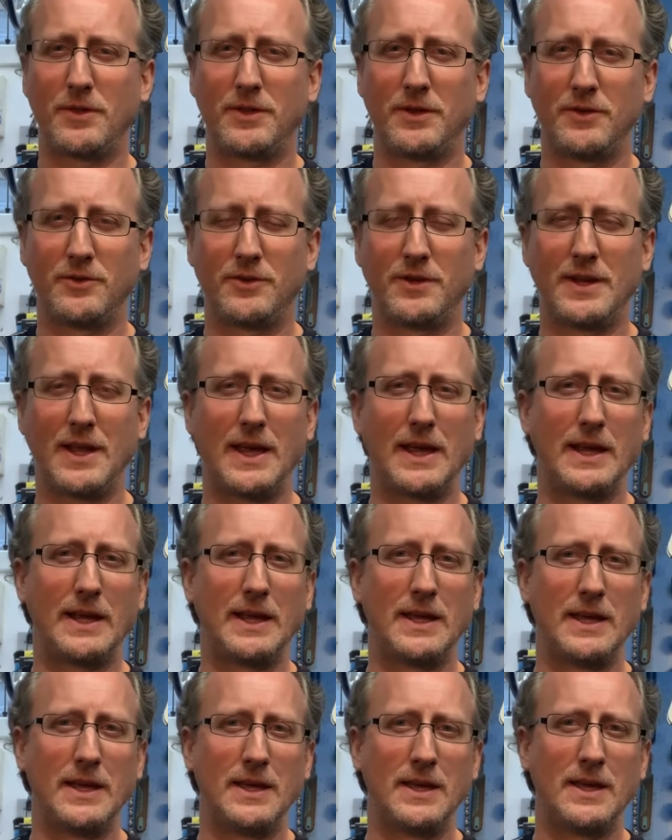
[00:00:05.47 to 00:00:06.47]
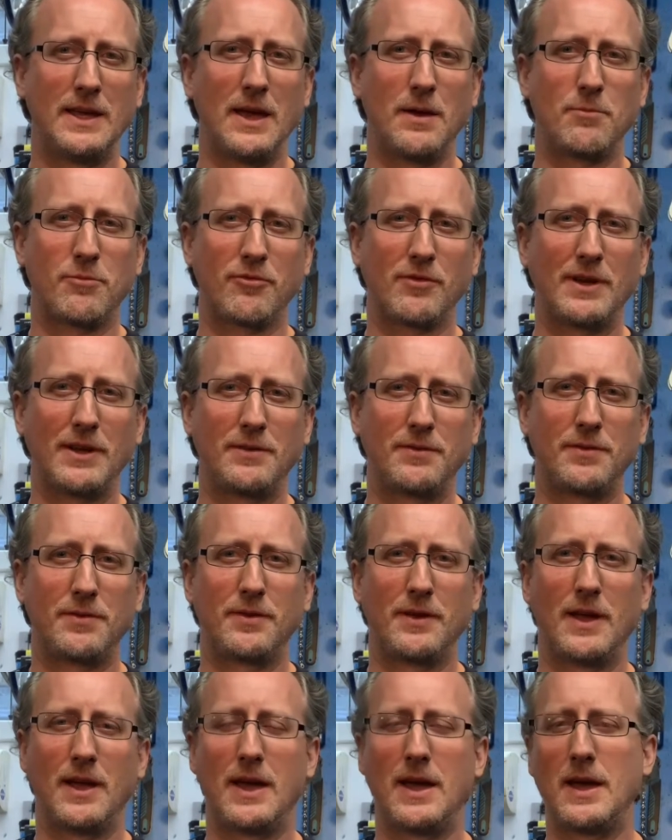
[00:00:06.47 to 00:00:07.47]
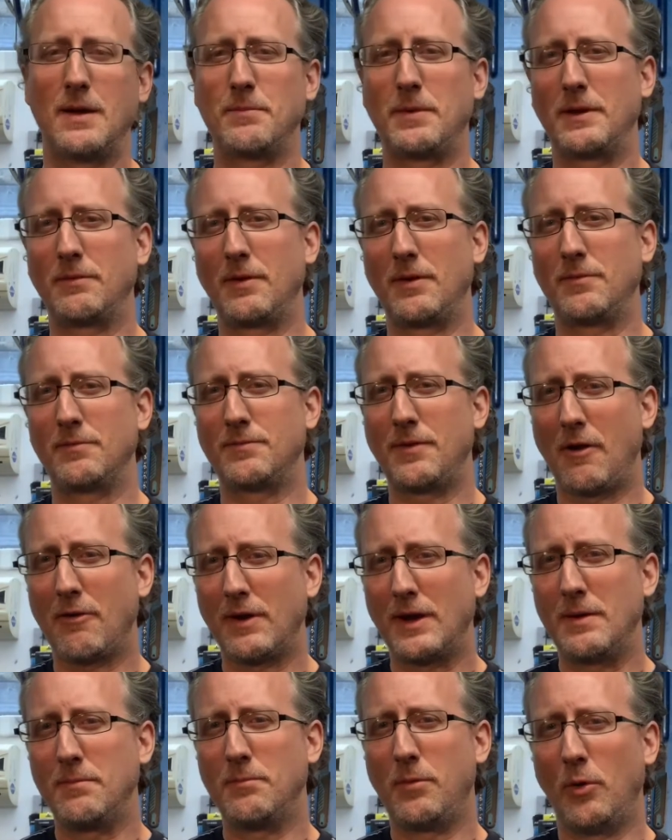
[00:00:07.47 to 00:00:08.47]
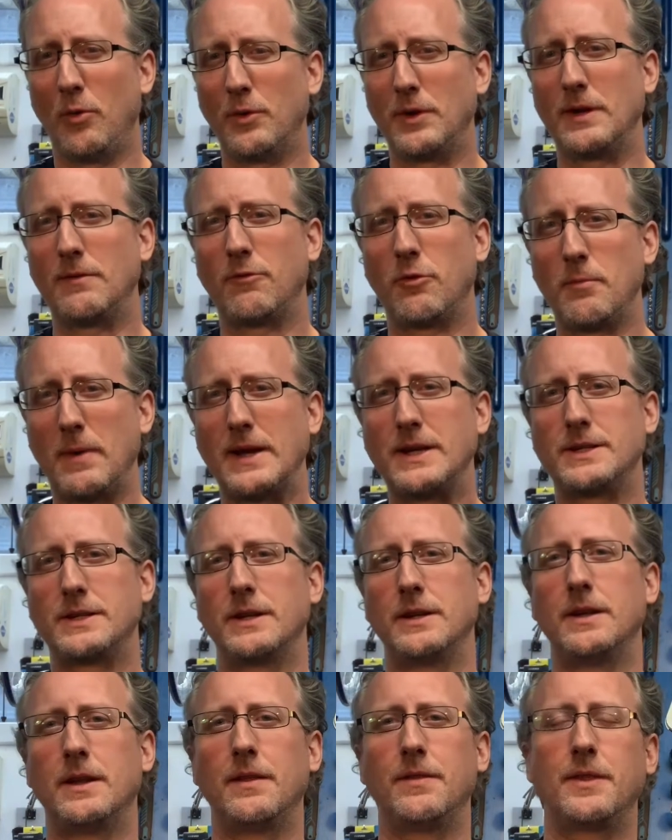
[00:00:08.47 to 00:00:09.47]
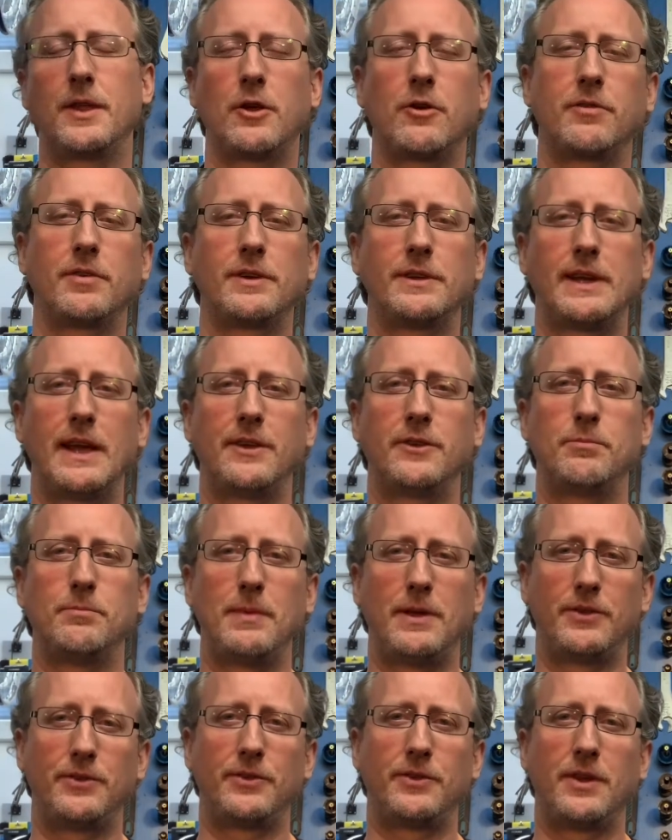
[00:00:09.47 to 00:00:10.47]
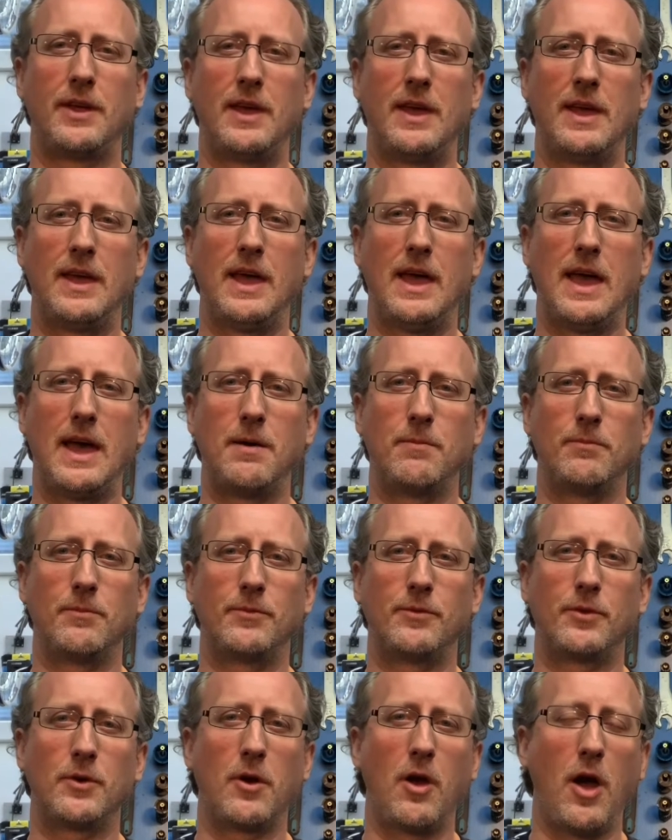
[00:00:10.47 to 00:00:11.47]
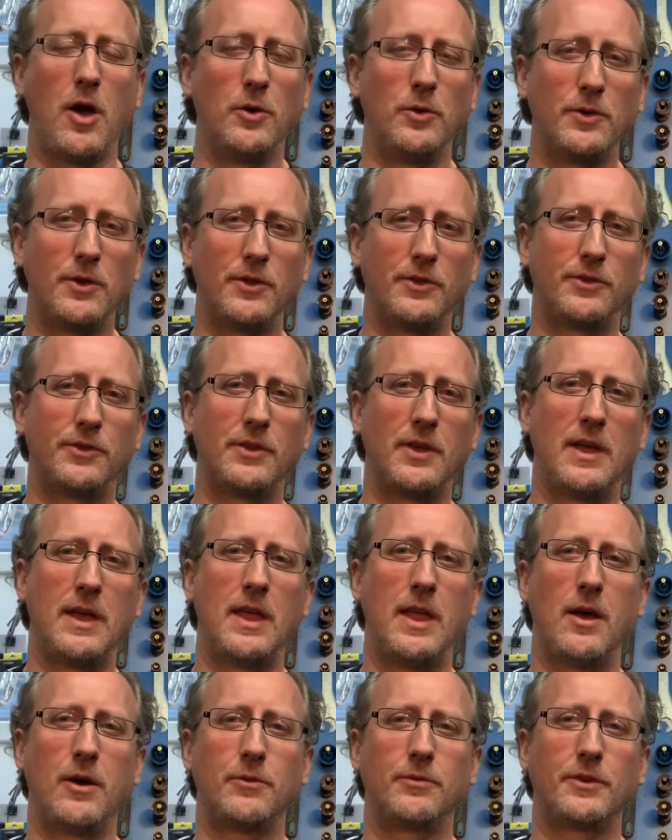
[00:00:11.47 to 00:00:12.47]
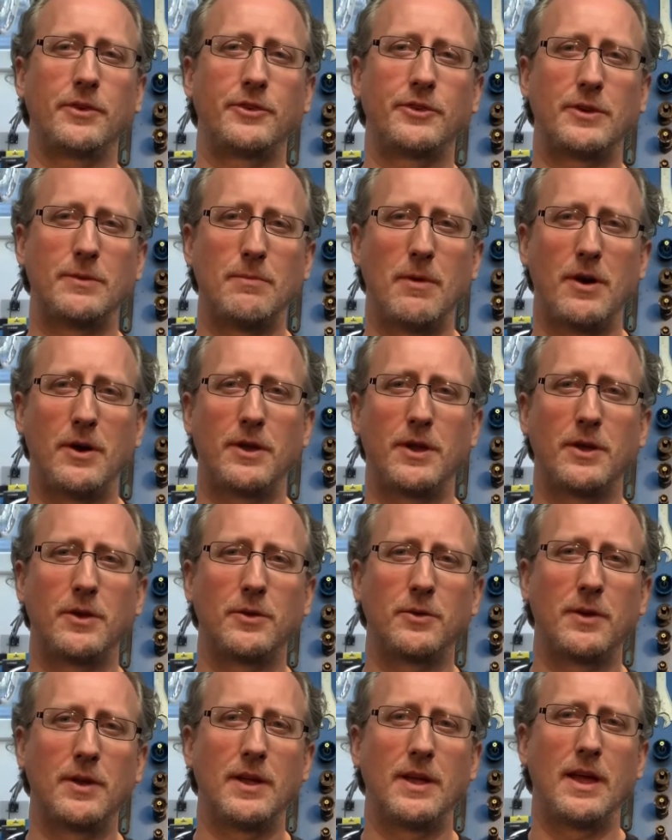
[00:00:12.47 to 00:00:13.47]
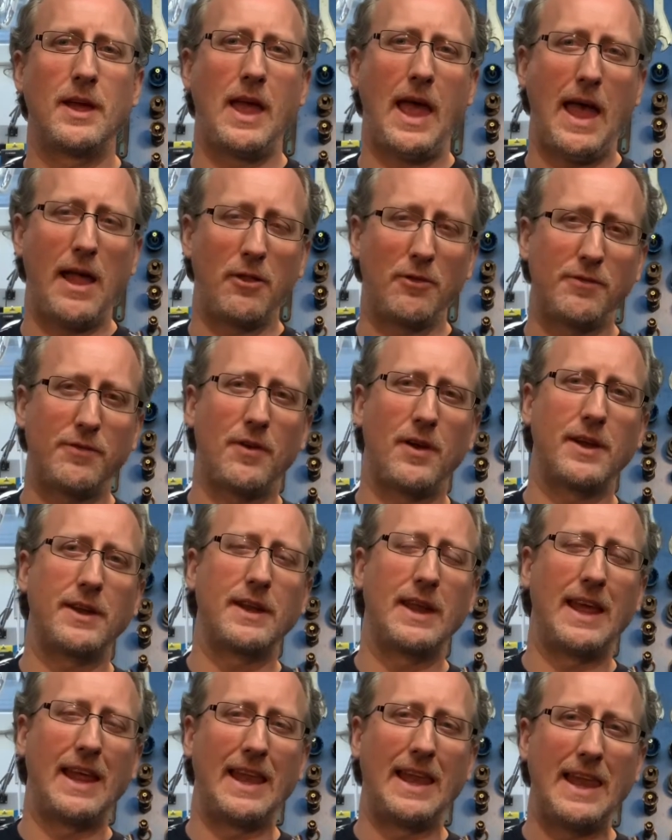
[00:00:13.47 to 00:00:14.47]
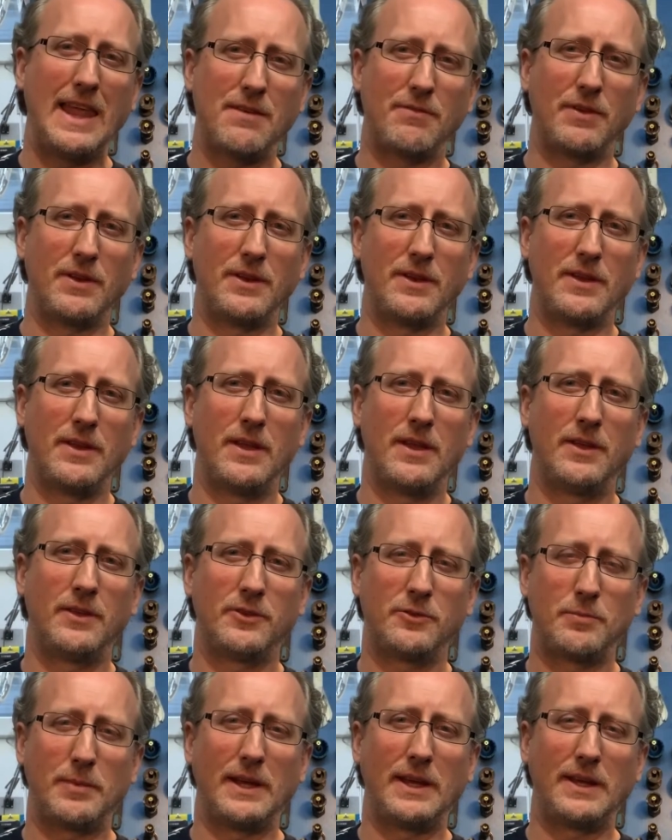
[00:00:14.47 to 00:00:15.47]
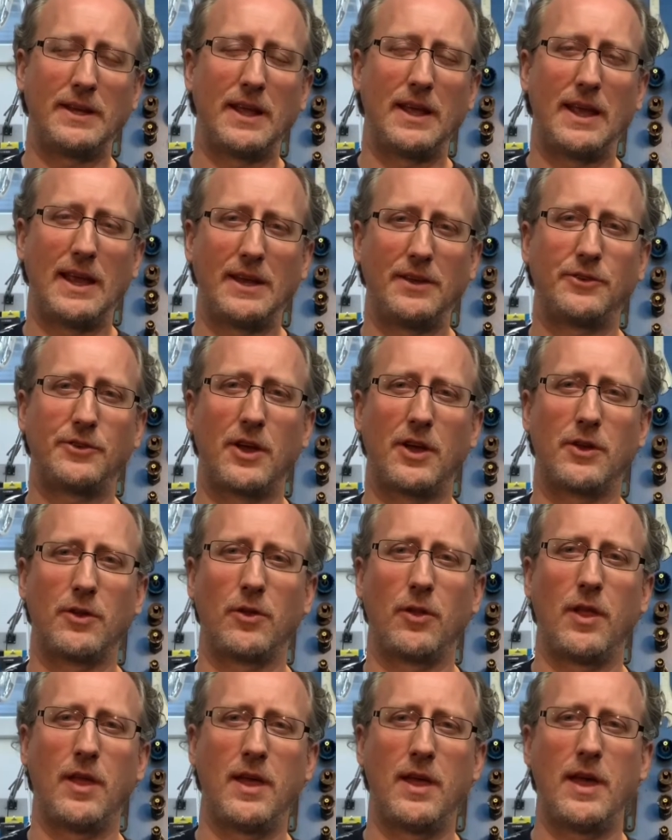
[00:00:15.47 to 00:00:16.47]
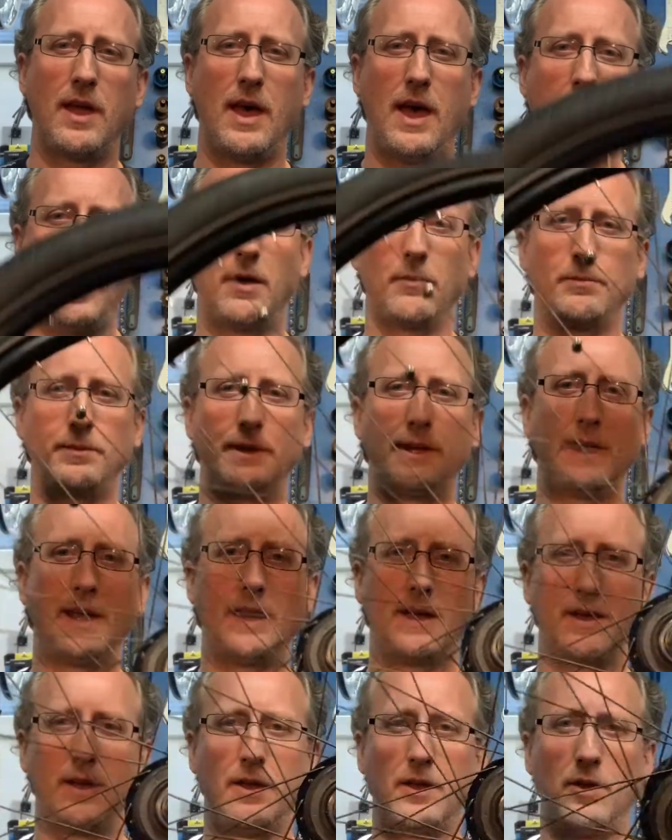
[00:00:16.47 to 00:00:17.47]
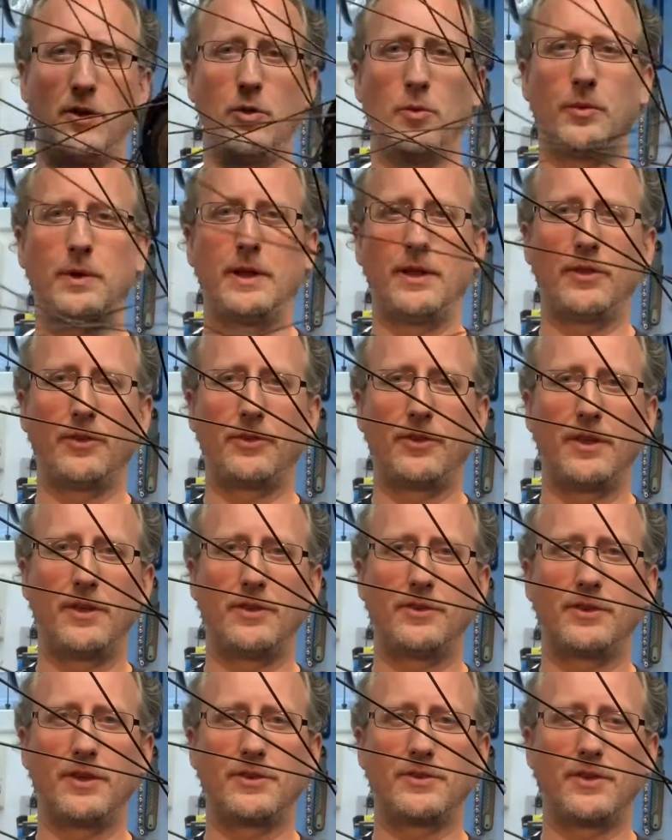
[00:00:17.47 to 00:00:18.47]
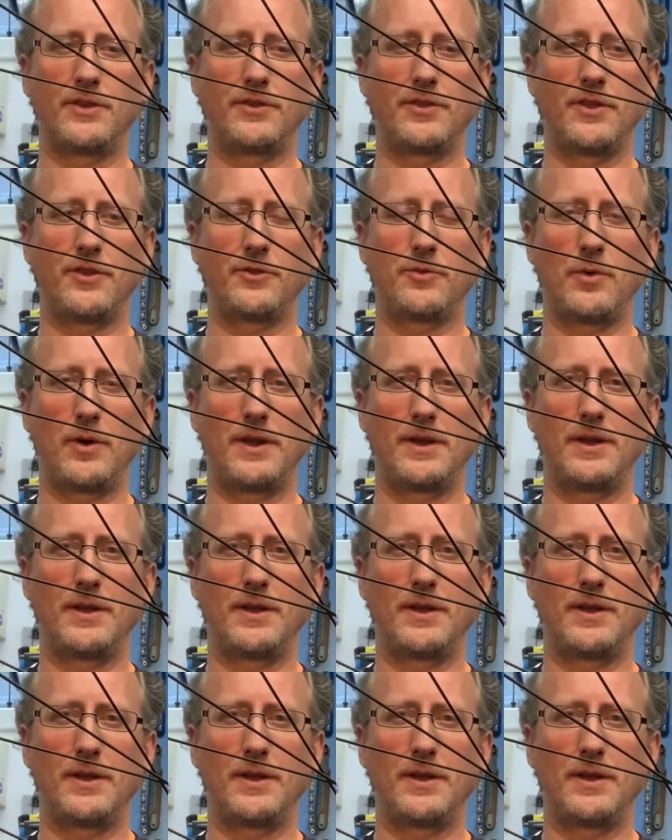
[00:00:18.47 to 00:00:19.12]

you today a brief bit of very important information that often gets missed for owners of Shimano Alfine 11 speed internal hub gear wheels, such as this one.